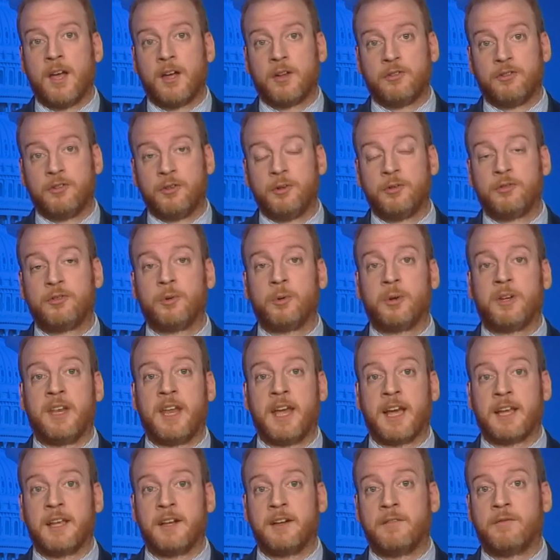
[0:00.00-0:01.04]
due to a
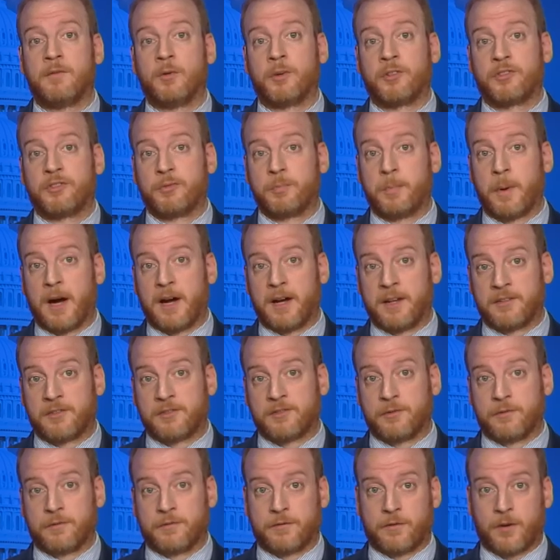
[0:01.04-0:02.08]
negative
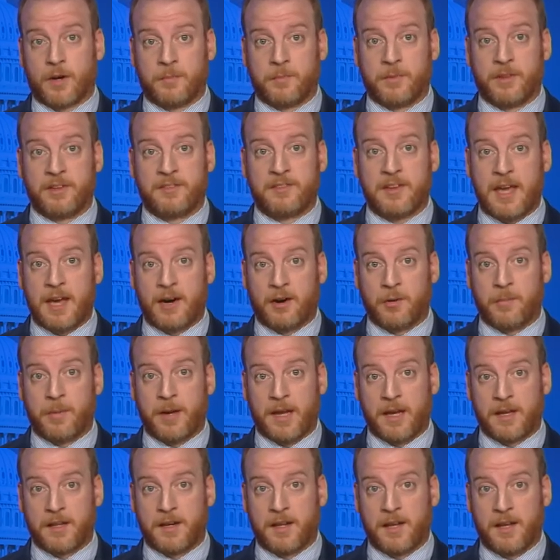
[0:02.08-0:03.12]
response from the
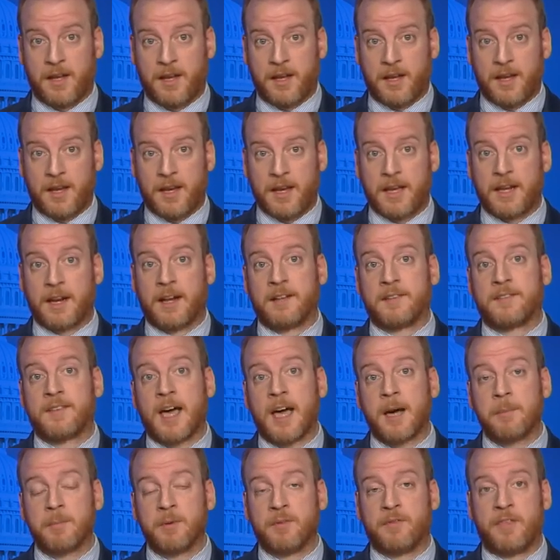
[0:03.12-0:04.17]
Taliban. Hmm. And on
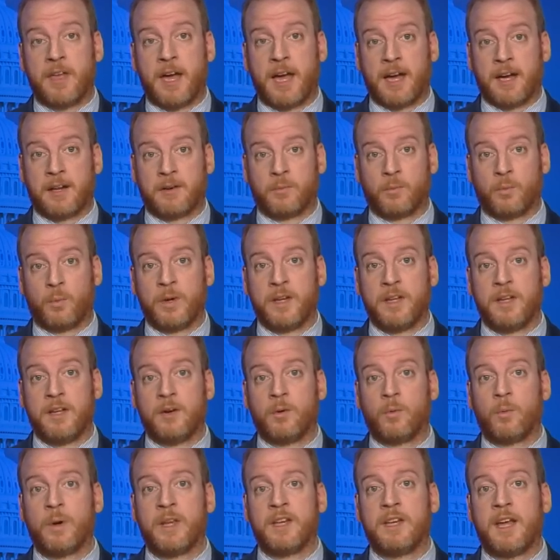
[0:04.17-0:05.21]
top of that, we,
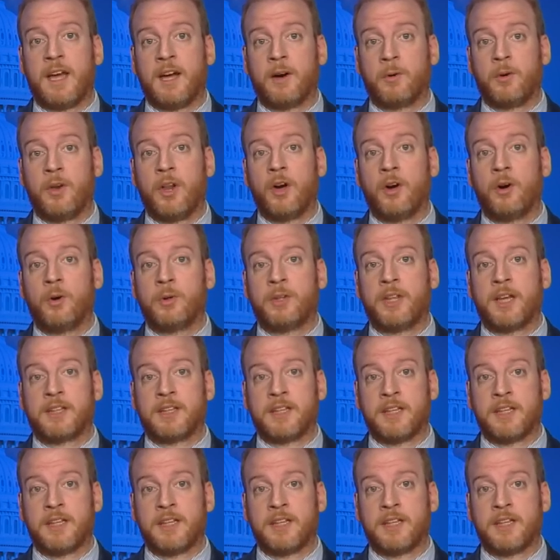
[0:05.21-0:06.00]
we now know that